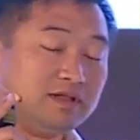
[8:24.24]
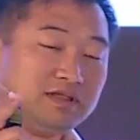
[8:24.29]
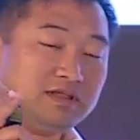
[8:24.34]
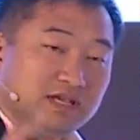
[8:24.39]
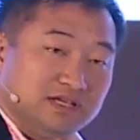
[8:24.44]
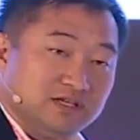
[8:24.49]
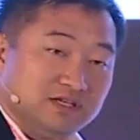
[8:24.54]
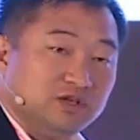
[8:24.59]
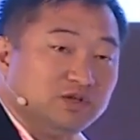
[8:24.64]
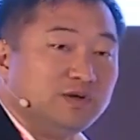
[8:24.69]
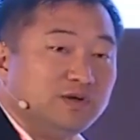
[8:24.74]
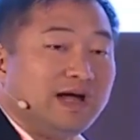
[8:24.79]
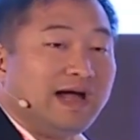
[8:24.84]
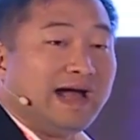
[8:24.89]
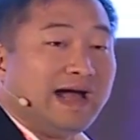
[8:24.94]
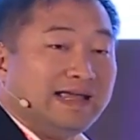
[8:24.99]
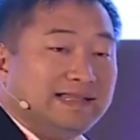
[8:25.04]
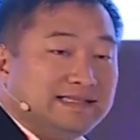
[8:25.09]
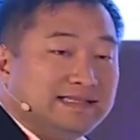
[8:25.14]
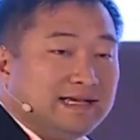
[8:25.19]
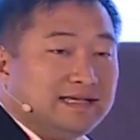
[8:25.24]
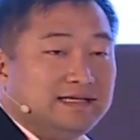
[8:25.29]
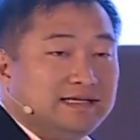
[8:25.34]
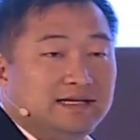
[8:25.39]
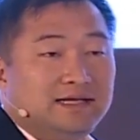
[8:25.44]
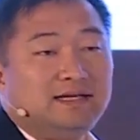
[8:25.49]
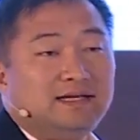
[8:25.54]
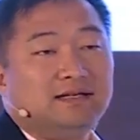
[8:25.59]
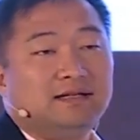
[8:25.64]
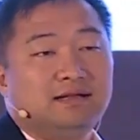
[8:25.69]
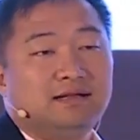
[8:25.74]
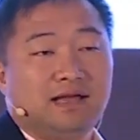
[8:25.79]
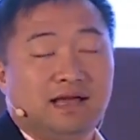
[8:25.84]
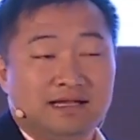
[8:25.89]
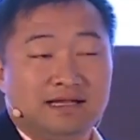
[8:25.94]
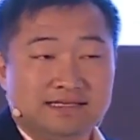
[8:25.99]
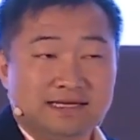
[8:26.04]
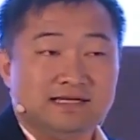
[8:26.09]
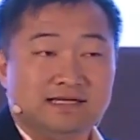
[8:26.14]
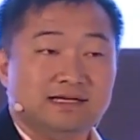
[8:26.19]
digital
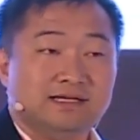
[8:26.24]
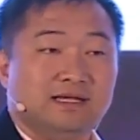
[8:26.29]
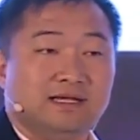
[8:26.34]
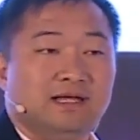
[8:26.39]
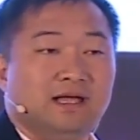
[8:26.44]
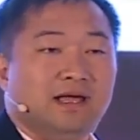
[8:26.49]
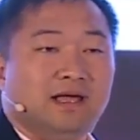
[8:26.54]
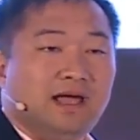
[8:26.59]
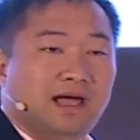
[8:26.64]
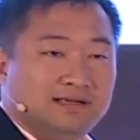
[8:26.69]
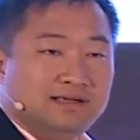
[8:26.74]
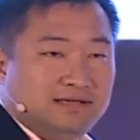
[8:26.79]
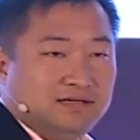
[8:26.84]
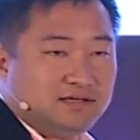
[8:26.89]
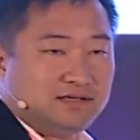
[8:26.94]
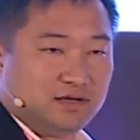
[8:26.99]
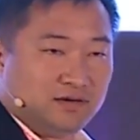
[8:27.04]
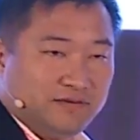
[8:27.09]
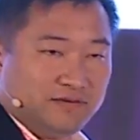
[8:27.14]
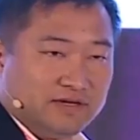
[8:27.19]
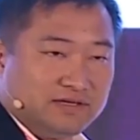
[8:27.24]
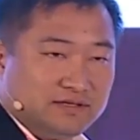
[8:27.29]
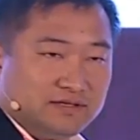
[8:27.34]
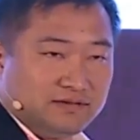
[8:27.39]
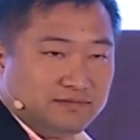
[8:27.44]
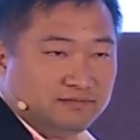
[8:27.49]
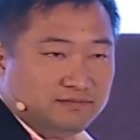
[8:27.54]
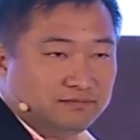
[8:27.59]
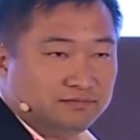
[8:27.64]
identity as a service.